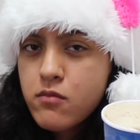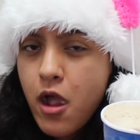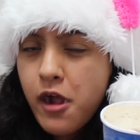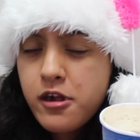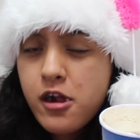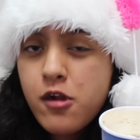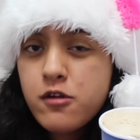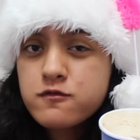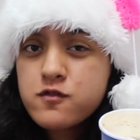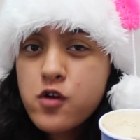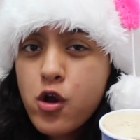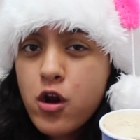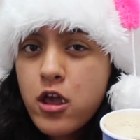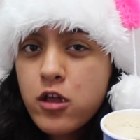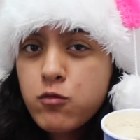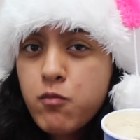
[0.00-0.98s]
I kind of
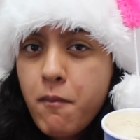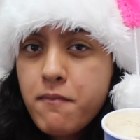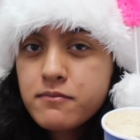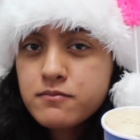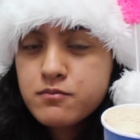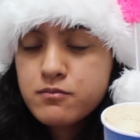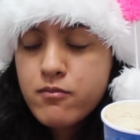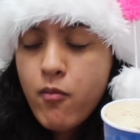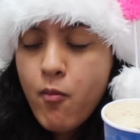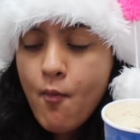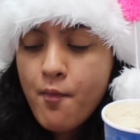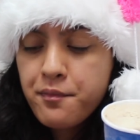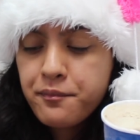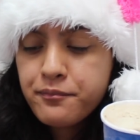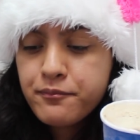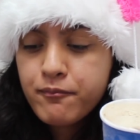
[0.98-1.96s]
roll it
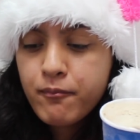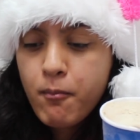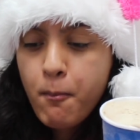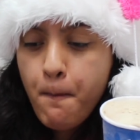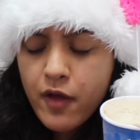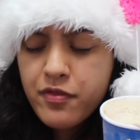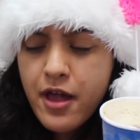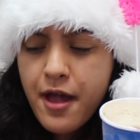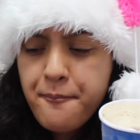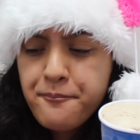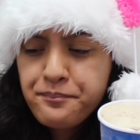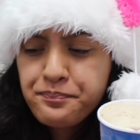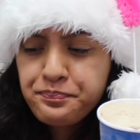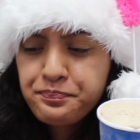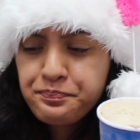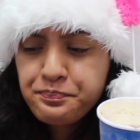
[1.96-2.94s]
and
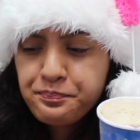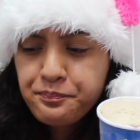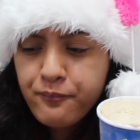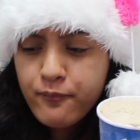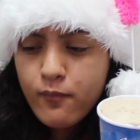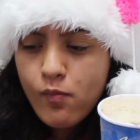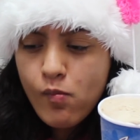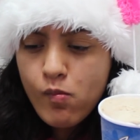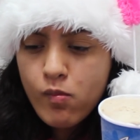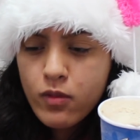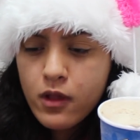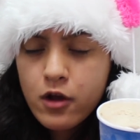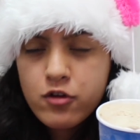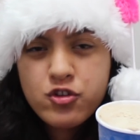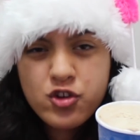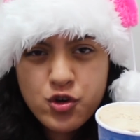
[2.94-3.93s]
then
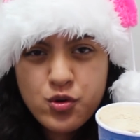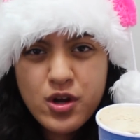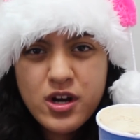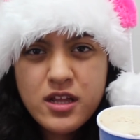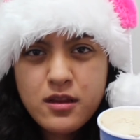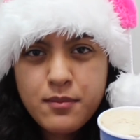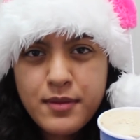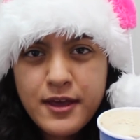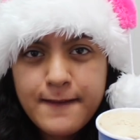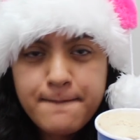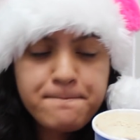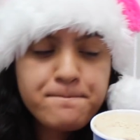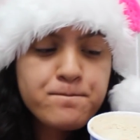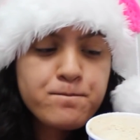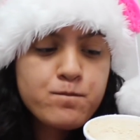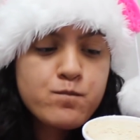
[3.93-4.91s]
chew on it a
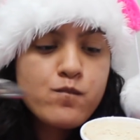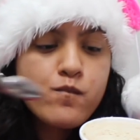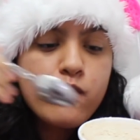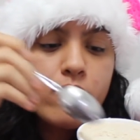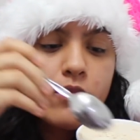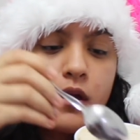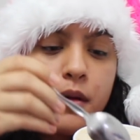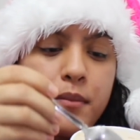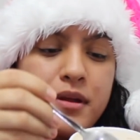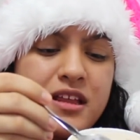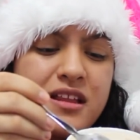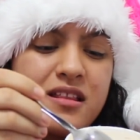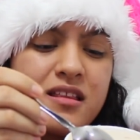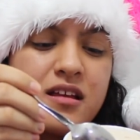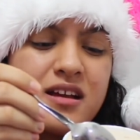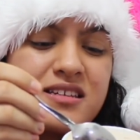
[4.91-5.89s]
bit, but
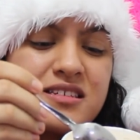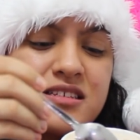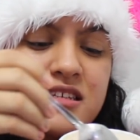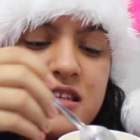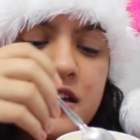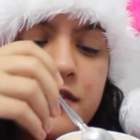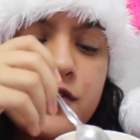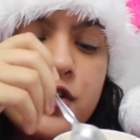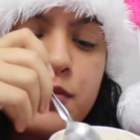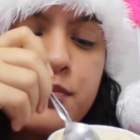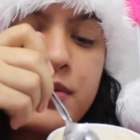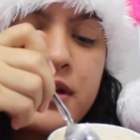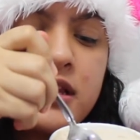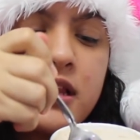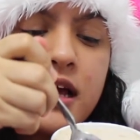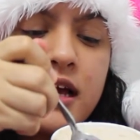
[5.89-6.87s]
it does give you a
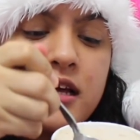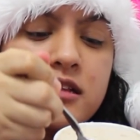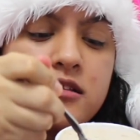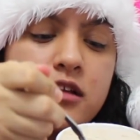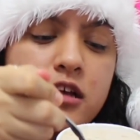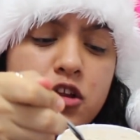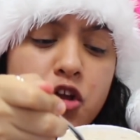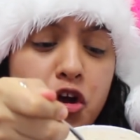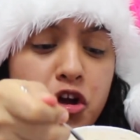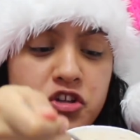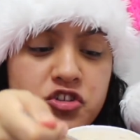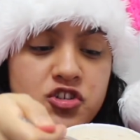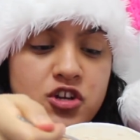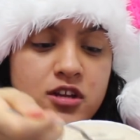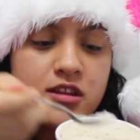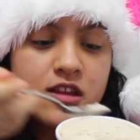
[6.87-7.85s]
bit, like, it
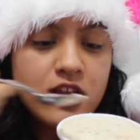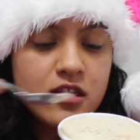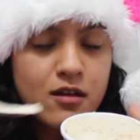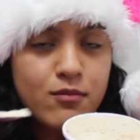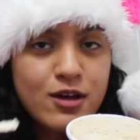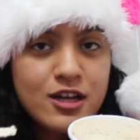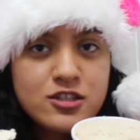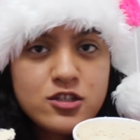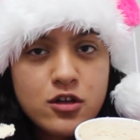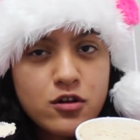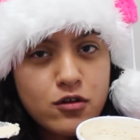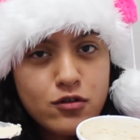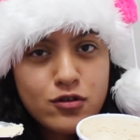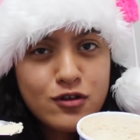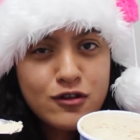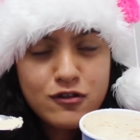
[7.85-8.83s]
hurts your teeth a bit, so I
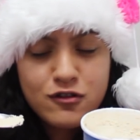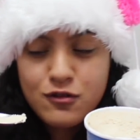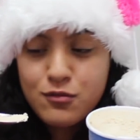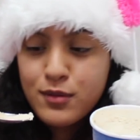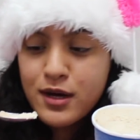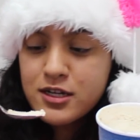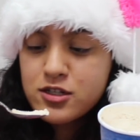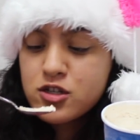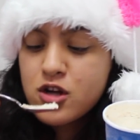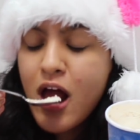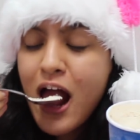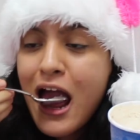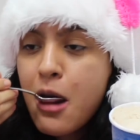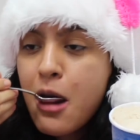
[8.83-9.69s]
don't do it too much.